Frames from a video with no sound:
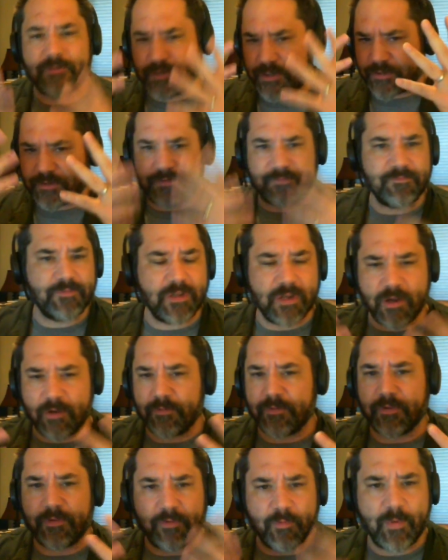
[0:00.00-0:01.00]
there's just
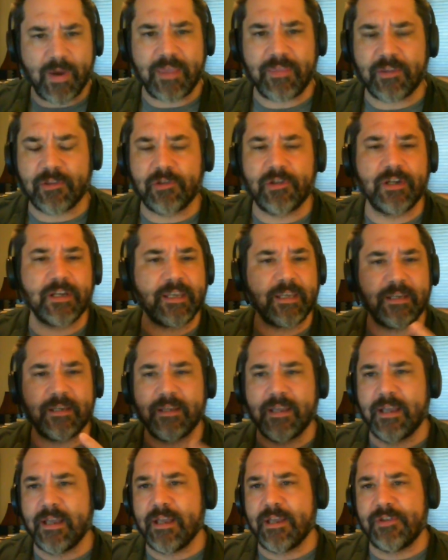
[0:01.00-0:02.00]
the way they
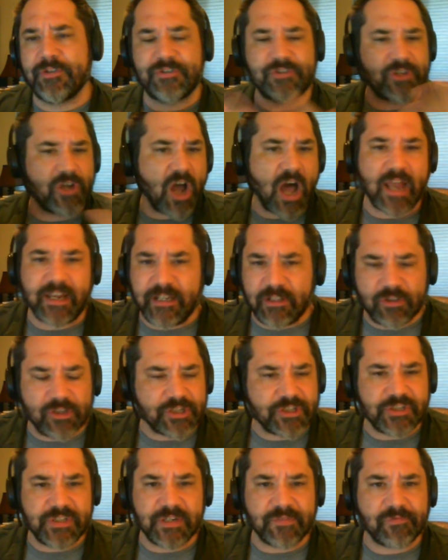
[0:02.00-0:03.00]
look, and
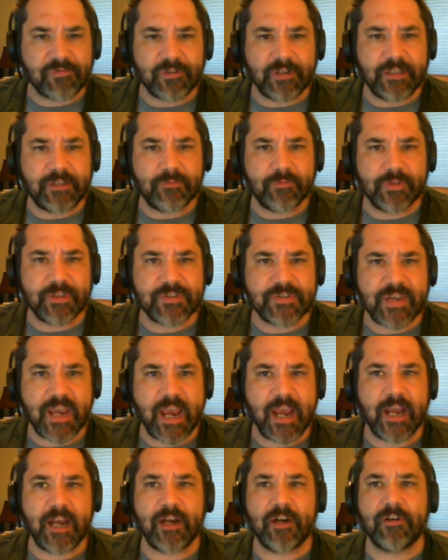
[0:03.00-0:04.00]
Scotty looks different
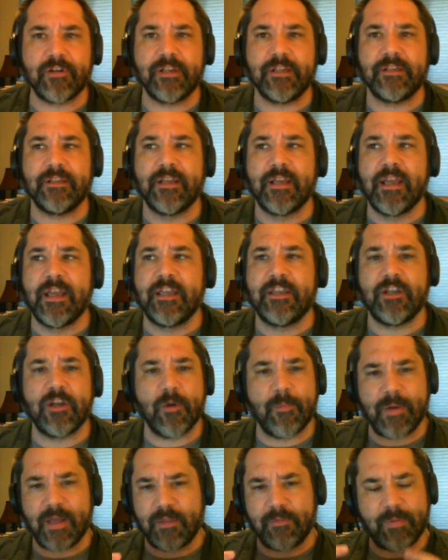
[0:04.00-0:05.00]
with his hair, and
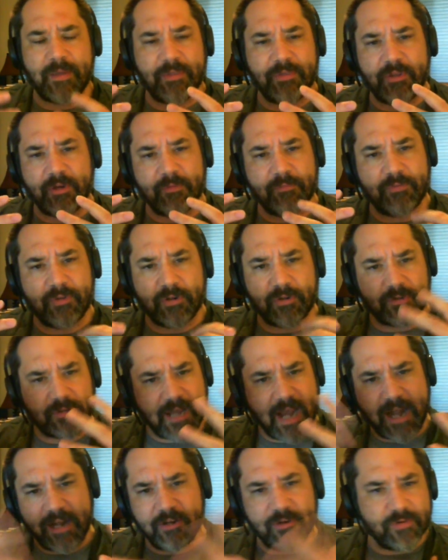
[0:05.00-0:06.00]
but
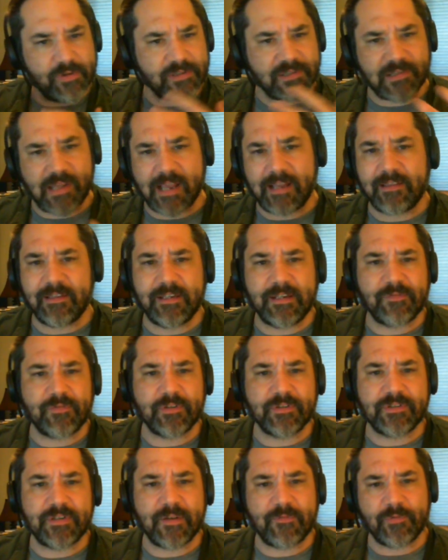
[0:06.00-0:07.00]
they're kind of doing
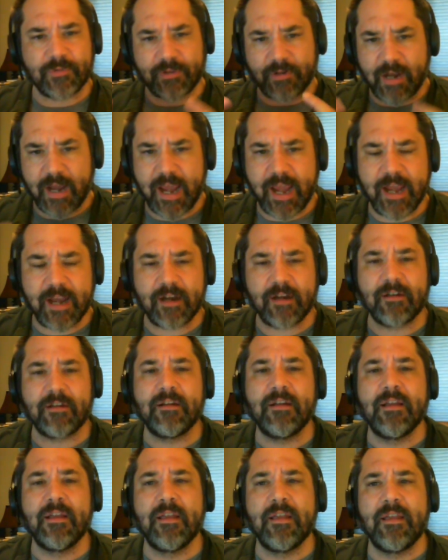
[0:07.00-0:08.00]
slightly different stuff with their
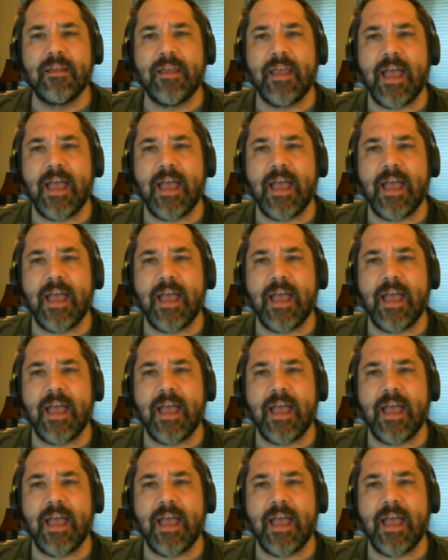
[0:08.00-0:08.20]
hair.